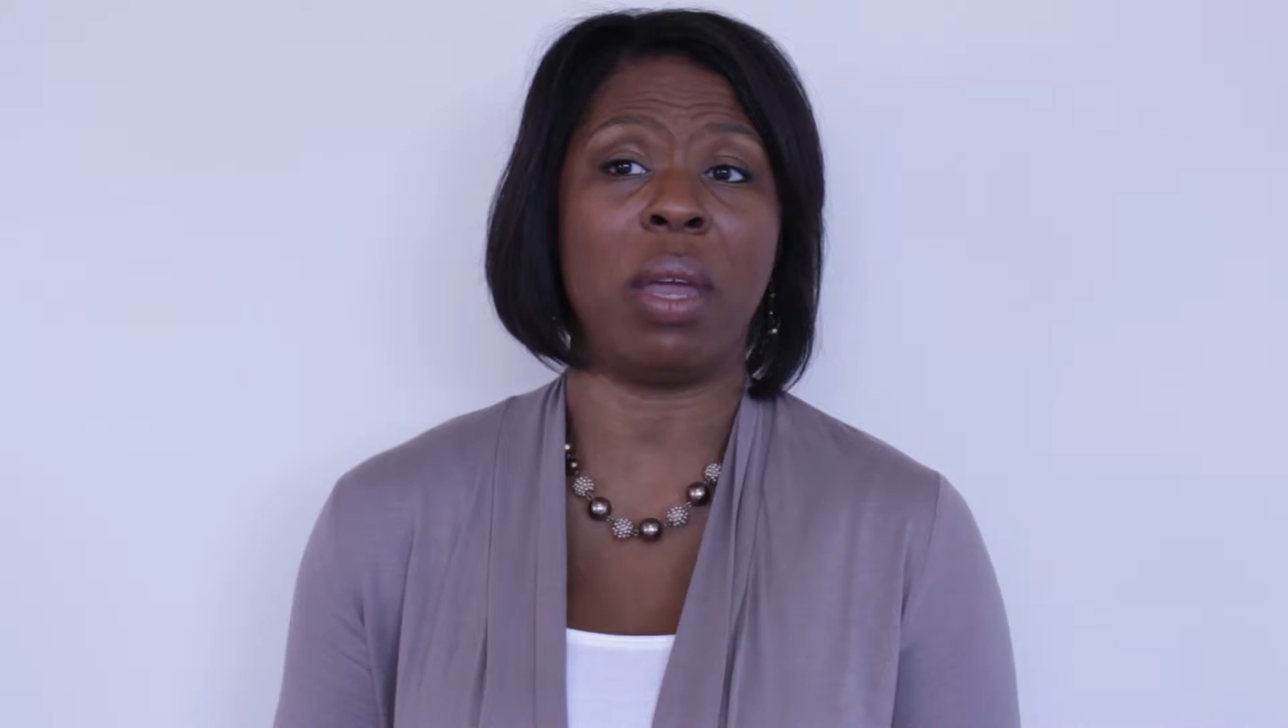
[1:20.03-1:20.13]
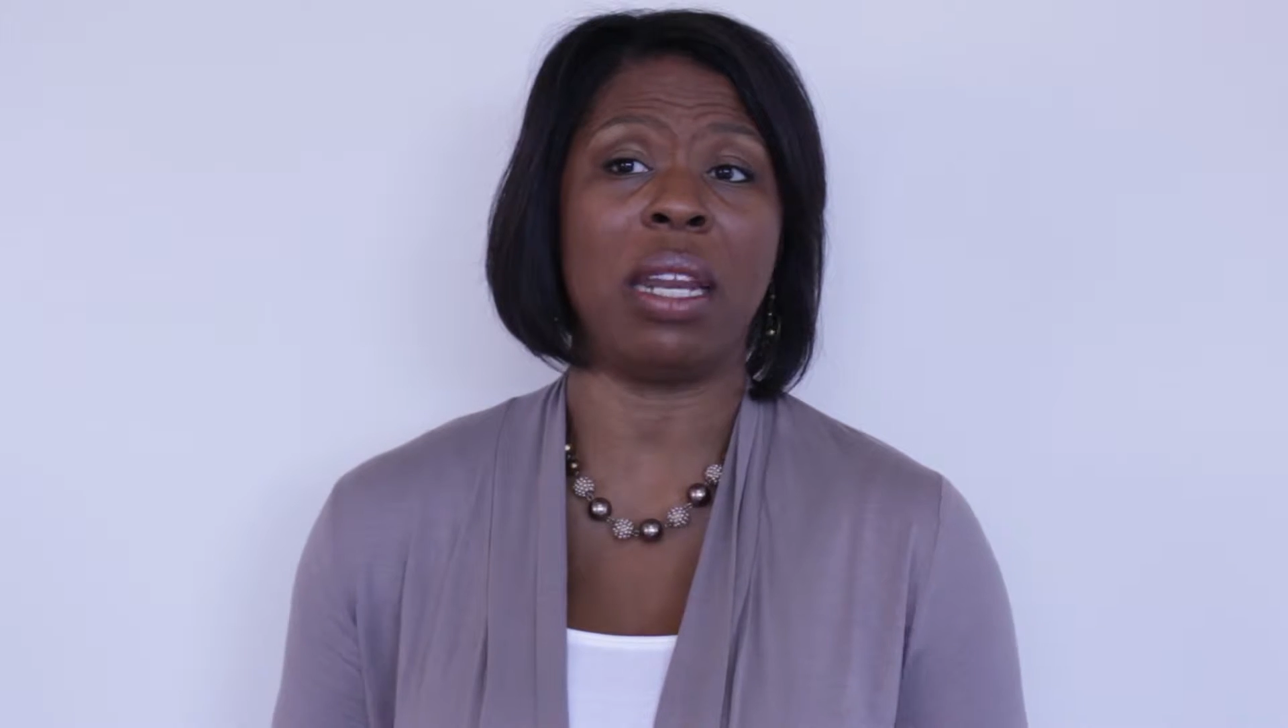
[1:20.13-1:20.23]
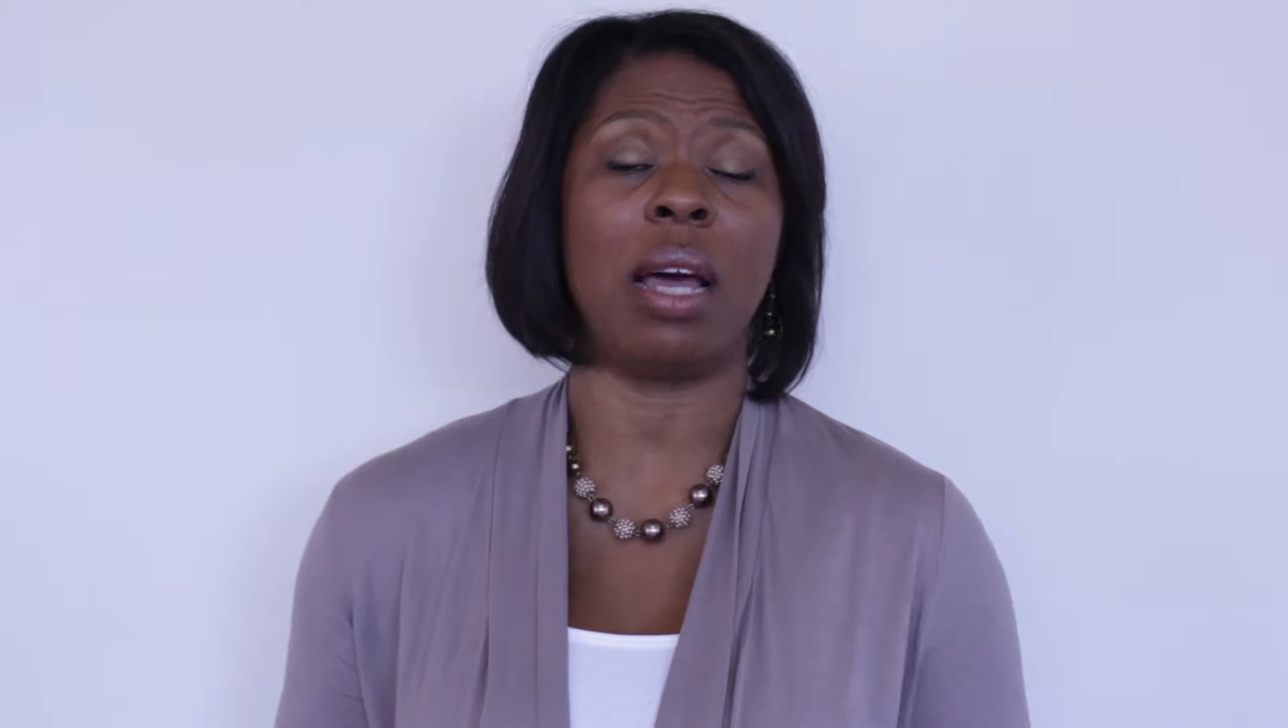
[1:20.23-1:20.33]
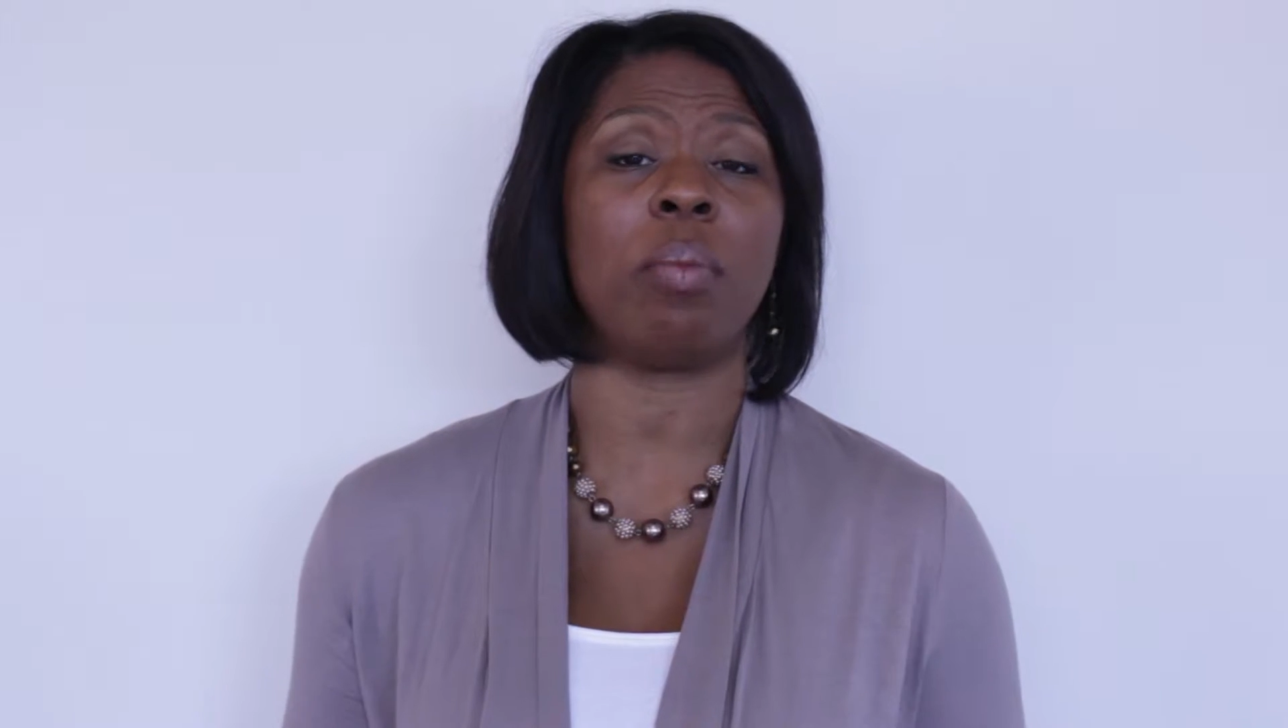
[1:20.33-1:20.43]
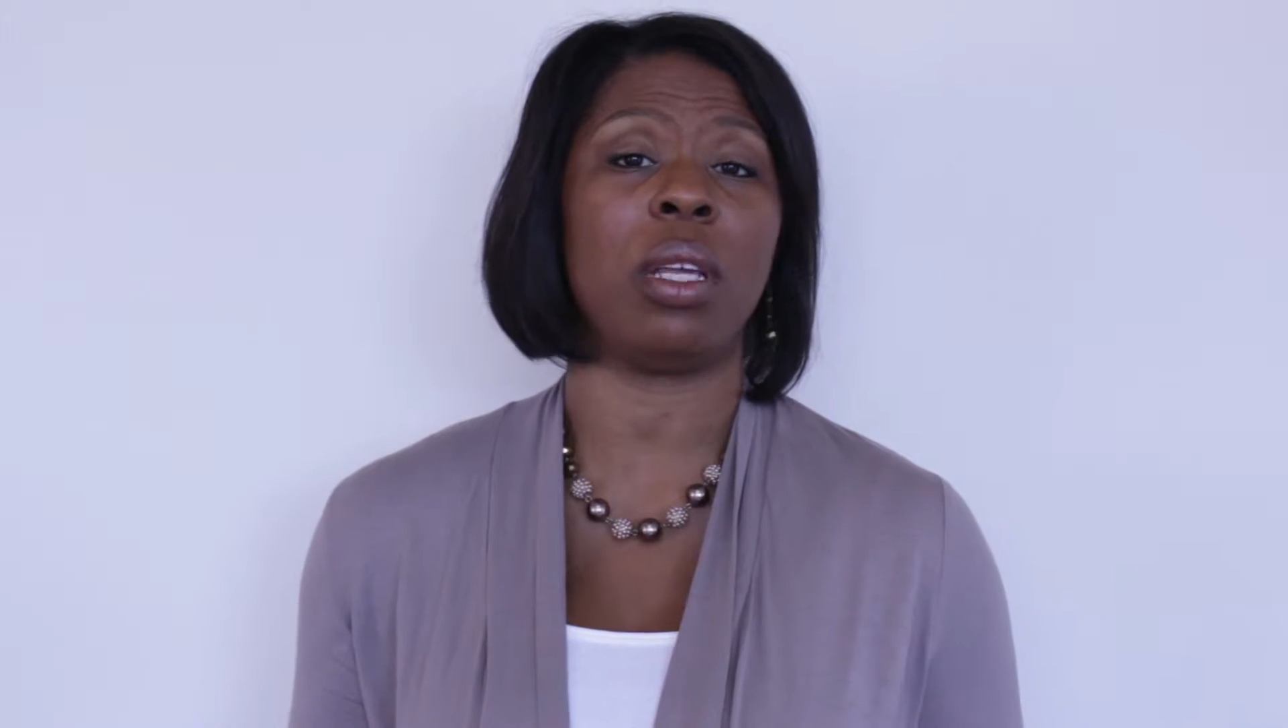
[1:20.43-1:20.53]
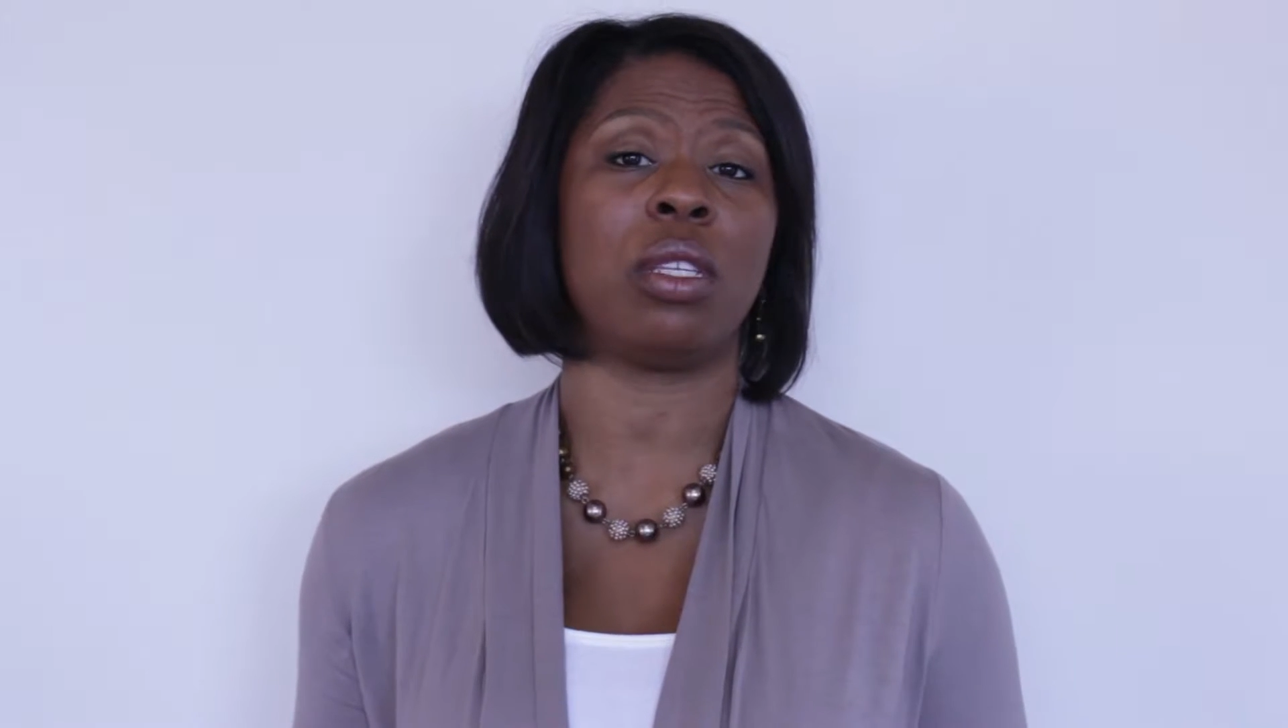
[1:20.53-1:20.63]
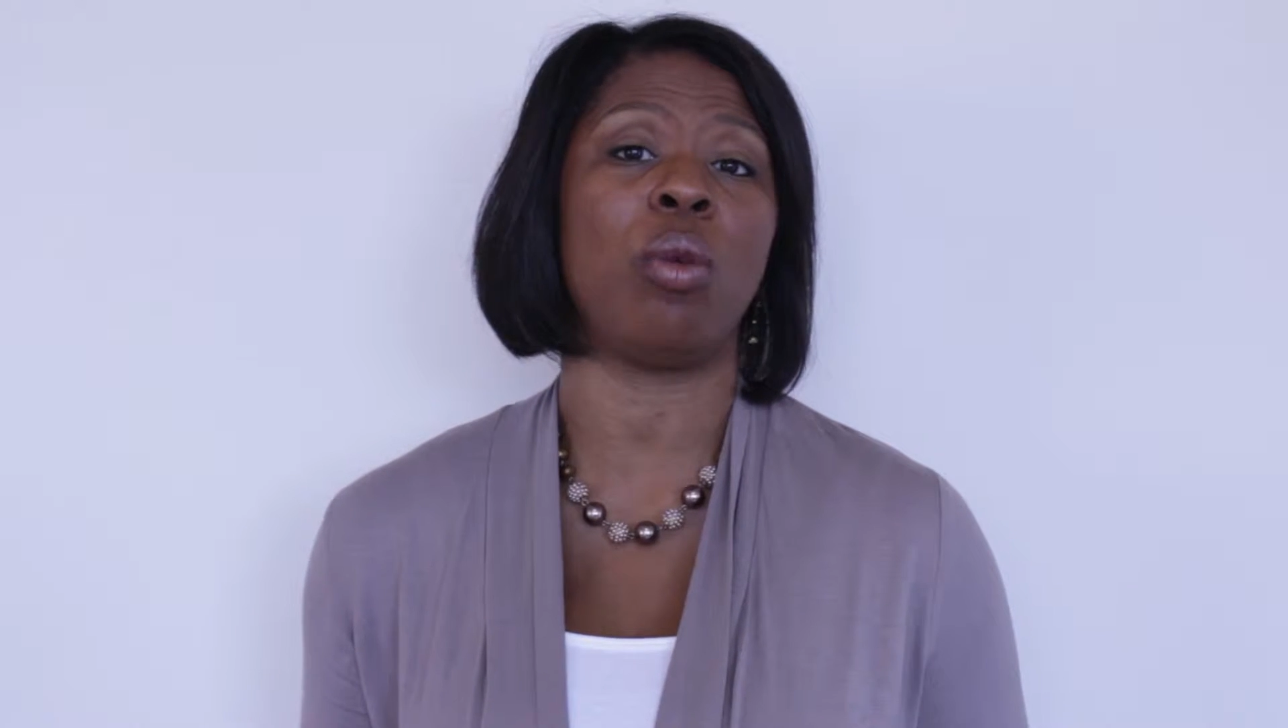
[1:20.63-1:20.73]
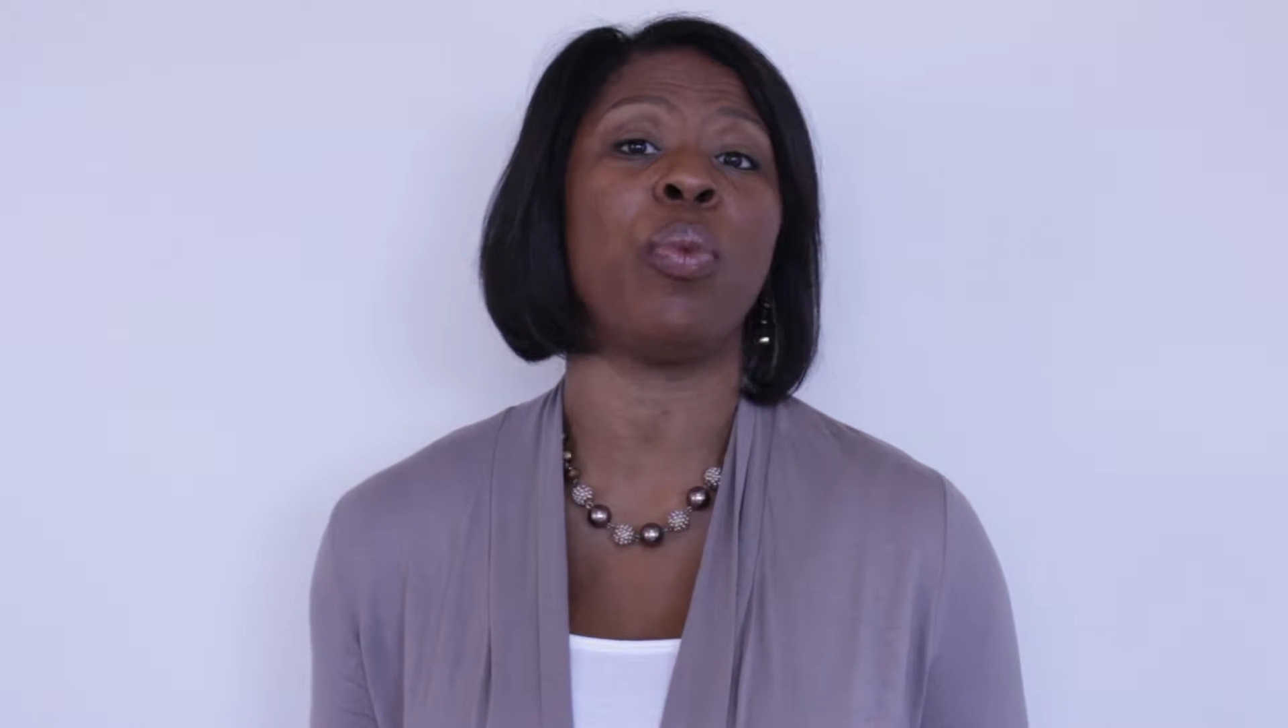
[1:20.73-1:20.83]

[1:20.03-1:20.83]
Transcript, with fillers: may not be so